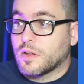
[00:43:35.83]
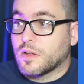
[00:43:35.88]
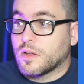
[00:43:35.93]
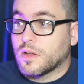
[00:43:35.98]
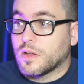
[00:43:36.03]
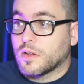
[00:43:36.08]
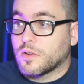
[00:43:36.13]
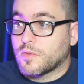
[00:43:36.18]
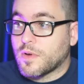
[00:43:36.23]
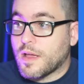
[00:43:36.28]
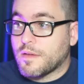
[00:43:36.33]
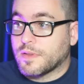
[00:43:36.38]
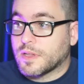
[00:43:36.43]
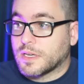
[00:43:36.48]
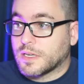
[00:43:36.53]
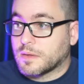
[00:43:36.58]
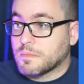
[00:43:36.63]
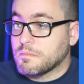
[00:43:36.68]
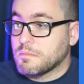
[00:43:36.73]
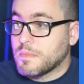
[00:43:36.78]
uh,
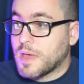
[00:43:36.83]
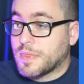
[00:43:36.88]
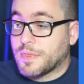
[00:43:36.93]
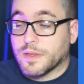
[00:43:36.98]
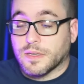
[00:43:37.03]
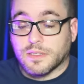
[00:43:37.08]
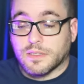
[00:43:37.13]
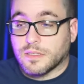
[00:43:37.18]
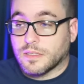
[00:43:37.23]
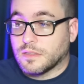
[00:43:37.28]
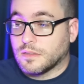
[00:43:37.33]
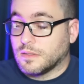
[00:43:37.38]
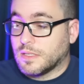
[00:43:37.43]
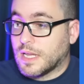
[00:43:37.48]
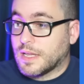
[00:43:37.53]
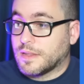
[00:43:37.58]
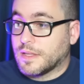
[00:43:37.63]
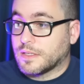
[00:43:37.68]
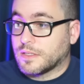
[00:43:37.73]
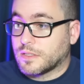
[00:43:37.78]
gravitic methods. And
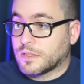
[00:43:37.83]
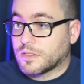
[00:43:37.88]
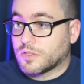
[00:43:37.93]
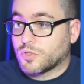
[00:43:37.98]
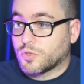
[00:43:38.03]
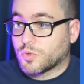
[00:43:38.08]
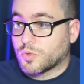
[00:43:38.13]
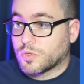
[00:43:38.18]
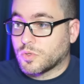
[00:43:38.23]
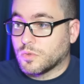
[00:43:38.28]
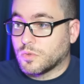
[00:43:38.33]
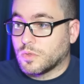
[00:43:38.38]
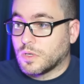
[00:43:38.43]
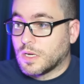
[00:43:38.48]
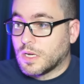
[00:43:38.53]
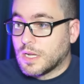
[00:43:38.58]
yeah, that's true.